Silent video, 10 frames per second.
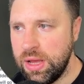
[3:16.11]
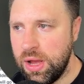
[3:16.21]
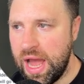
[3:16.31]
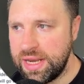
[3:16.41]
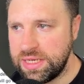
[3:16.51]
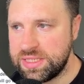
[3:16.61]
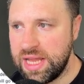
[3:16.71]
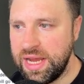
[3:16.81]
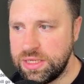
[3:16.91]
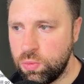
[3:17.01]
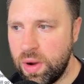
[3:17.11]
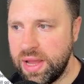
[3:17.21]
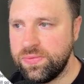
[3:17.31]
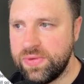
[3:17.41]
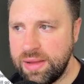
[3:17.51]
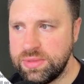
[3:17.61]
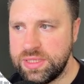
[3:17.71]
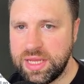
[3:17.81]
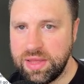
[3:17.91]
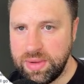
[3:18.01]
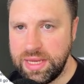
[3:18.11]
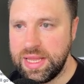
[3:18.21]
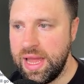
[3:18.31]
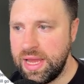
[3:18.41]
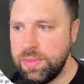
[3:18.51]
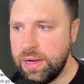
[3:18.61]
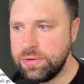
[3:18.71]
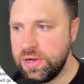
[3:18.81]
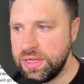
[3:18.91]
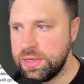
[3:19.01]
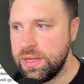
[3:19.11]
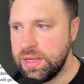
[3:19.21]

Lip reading: At this stage, waiting for them to give me their email address.